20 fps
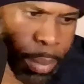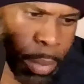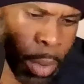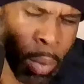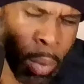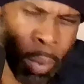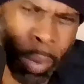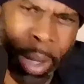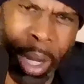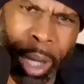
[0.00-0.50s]

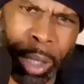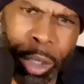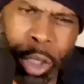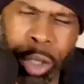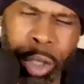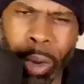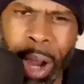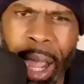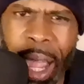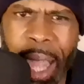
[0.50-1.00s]
we are
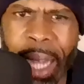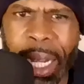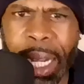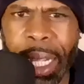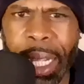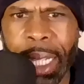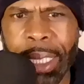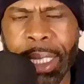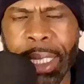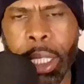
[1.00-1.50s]
trying to
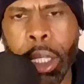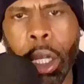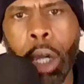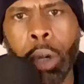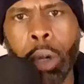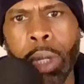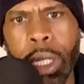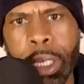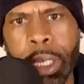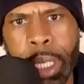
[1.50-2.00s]
get to
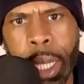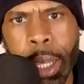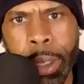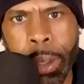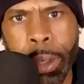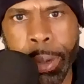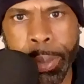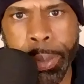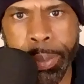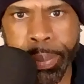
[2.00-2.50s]
know each
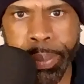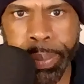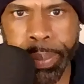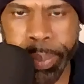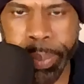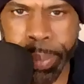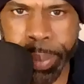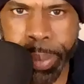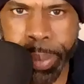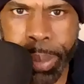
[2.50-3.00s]
other.
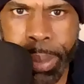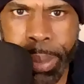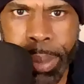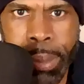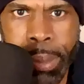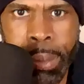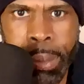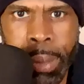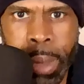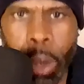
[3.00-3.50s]

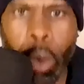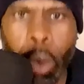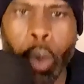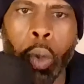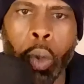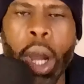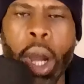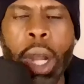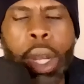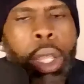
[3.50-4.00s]

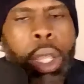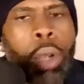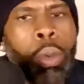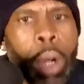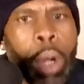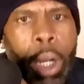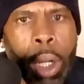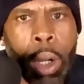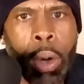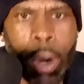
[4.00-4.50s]
Where do you
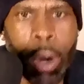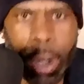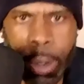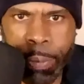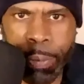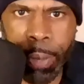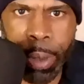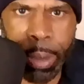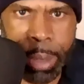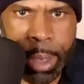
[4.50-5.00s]
want to go on the
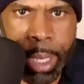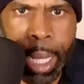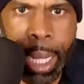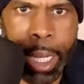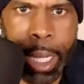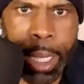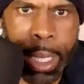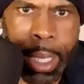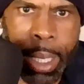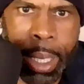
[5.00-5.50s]
first
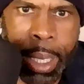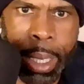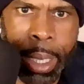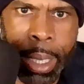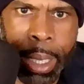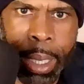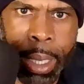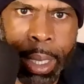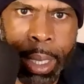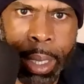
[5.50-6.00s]
date?
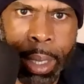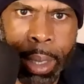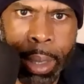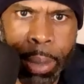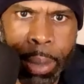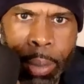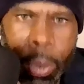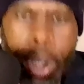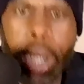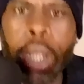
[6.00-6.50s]

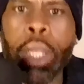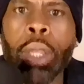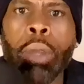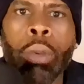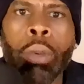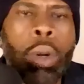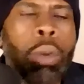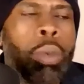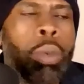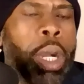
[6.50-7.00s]
Where
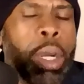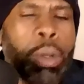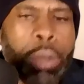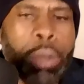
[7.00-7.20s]
do